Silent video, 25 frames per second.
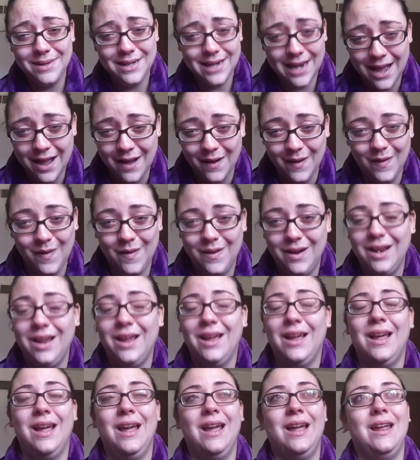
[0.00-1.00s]
me down.
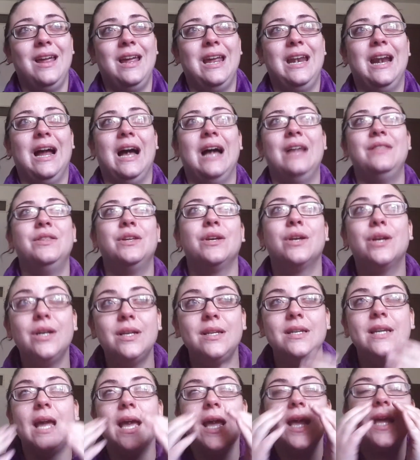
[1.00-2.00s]
And on the
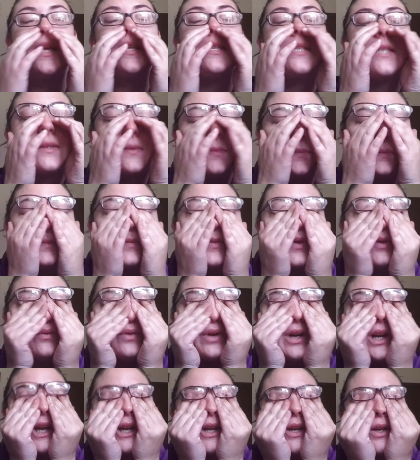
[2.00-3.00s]
good days,
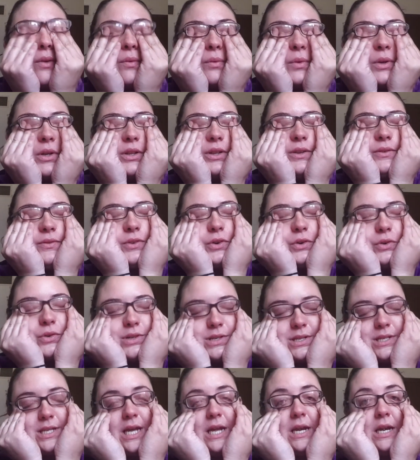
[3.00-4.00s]
when I can really
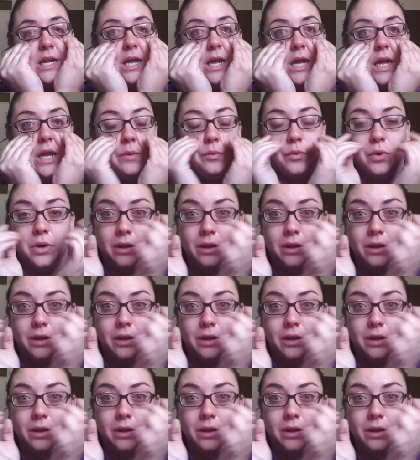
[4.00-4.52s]
focus on it and